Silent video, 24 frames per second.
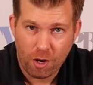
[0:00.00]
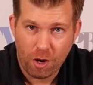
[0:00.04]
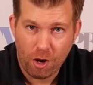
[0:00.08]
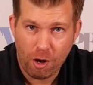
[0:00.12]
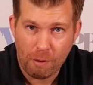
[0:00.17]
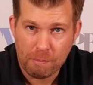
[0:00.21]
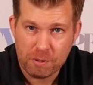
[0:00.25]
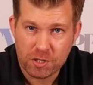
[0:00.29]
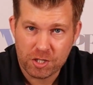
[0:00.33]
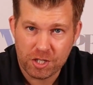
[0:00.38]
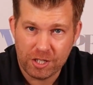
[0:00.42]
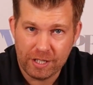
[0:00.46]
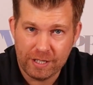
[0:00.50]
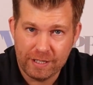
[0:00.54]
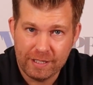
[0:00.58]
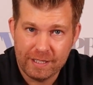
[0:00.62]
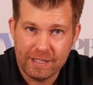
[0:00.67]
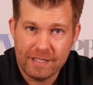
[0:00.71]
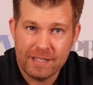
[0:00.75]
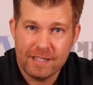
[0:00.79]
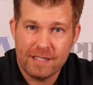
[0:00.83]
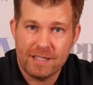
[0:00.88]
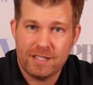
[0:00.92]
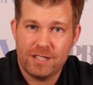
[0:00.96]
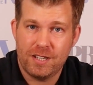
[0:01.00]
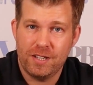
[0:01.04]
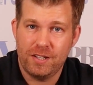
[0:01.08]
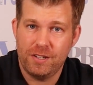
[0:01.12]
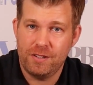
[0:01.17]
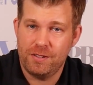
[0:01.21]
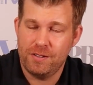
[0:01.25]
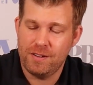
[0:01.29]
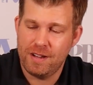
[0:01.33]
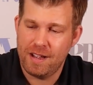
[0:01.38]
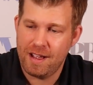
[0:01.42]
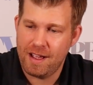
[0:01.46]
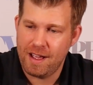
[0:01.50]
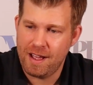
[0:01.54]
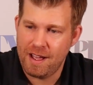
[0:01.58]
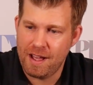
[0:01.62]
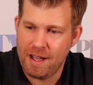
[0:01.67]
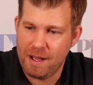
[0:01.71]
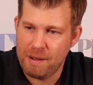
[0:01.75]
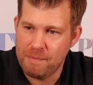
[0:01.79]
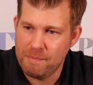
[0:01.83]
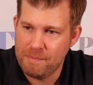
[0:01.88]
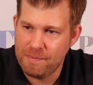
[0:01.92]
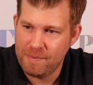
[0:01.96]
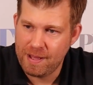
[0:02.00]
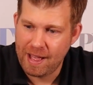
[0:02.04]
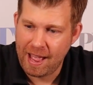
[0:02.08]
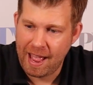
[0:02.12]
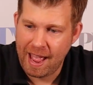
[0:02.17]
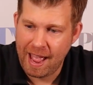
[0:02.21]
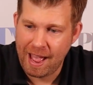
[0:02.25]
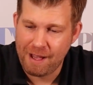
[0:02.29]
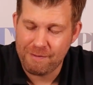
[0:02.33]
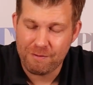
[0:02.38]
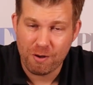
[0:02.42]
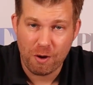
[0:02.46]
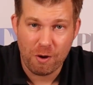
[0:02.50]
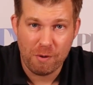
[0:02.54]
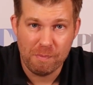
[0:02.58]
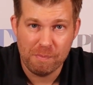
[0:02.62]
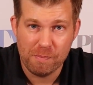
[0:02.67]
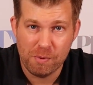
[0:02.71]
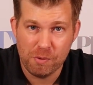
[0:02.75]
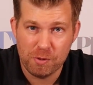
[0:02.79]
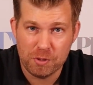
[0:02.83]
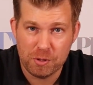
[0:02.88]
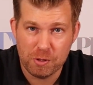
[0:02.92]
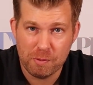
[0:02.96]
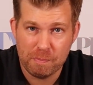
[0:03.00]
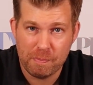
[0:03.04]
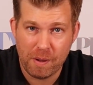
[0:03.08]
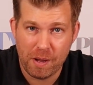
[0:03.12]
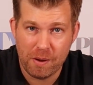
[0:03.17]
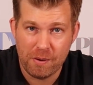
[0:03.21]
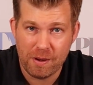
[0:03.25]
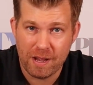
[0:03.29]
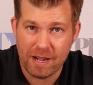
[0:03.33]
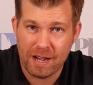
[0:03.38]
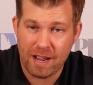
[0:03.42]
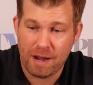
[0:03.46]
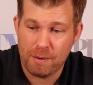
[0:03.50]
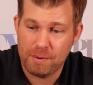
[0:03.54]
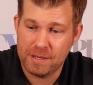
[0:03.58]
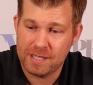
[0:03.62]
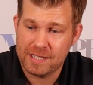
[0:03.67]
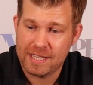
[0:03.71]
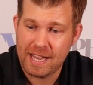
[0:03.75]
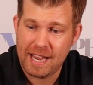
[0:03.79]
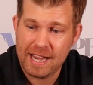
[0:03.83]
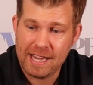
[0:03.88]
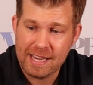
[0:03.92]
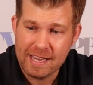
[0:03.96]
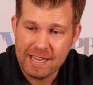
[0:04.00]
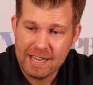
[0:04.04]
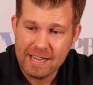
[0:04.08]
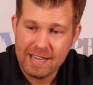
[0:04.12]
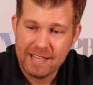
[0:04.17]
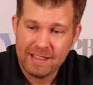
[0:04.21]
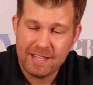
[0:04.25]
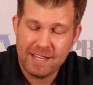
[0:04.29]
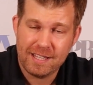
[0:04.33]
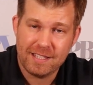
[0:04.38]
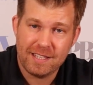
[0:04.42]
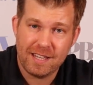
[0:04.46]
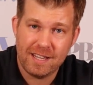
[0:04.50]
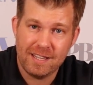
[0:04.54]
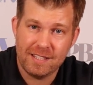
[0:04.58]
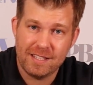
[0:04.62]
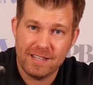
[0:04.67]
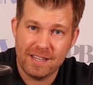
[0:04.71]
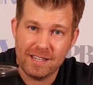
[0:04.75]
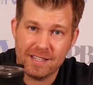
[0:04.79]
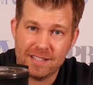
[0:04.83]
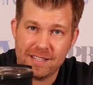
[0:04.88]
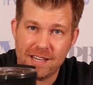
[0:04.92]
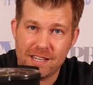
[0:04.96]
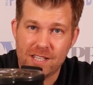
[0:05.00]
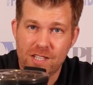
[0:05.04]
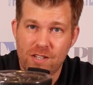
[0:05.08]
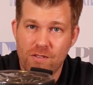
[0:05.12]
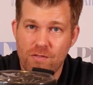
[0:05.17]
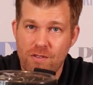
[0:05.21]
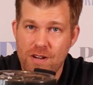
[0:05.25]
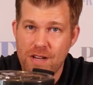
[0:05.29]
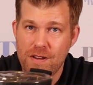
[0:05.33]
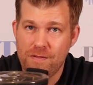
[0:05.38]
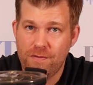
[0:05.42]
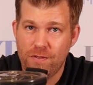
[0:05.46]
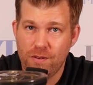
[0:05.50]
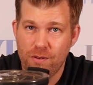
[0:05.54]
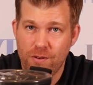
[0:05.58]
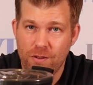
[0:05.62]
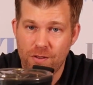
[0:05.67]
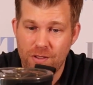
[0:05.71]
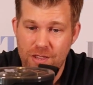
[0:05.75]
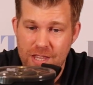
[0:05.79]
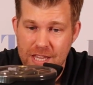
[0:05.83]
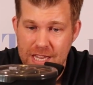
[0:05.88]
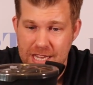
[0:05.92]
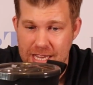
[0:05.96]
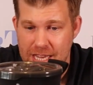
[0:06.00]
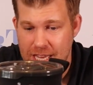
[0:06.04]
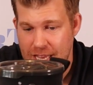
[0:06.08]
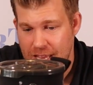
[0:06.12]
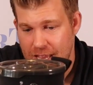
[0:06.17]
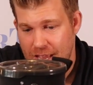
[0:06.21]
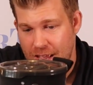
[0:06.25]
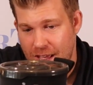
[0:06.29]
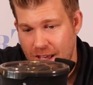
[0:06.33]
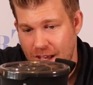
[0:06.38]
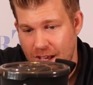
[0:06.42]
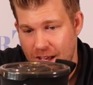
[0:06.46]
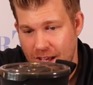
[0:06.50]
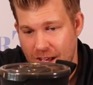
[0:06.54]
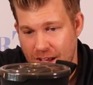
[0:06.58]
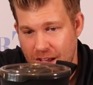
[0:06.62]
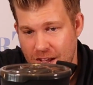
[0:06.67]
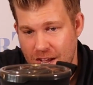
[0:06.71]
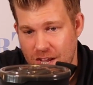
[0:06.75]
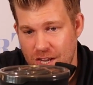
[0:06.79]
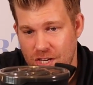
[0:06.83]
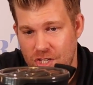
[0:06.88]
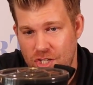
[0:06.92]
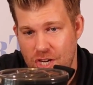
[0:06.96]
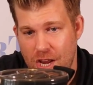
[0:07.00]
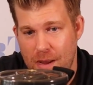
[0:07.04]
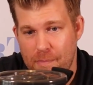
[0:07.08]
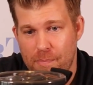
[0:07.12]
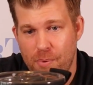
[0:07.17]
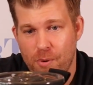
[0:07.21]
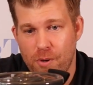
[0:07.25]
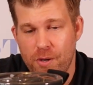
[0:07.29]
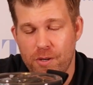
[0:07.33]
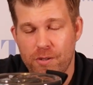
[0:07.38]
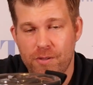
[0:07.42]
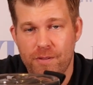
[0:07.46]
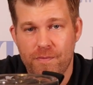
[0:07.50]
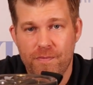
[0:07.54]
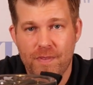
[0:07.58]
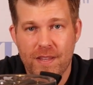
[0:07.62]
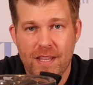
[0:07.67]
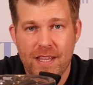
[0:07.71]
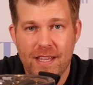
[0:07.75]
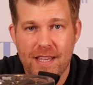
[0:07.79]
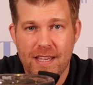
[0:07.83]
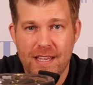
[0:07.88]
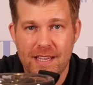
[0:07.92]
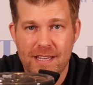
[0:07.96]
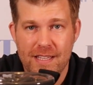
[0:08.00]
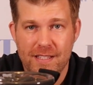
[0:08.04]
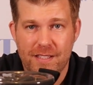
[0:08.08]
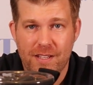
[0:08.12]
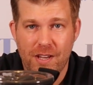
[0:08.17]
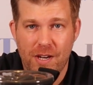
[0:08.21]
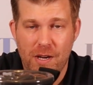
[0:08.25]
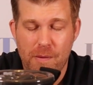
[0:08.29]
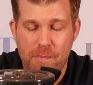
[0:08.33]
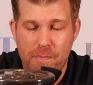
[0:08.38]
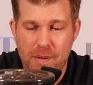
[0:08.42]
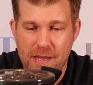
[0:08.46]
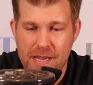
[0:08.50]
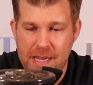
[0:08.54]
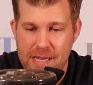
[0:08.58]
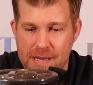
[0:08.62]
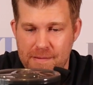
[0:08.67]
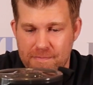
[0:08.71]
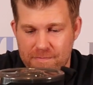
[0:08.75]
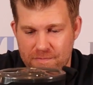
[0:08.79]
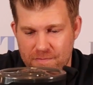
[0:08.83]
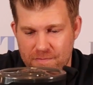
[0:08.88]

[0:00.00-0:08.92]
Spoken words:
option to have on board your boat. And I would say this as an accessory for the Jetboil is going to be